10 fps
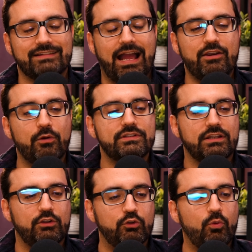I know it's
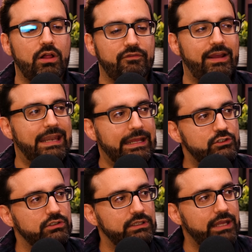going to do well
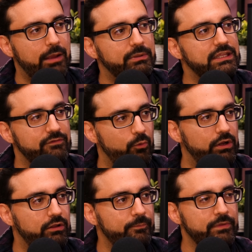financially. I believe it
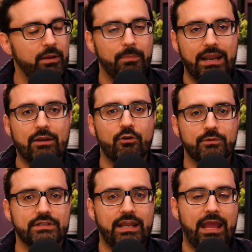will, but I don't know
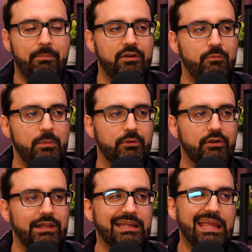what's going to happen if people
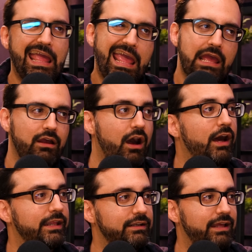are like,
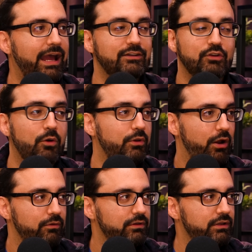on it. I don't know.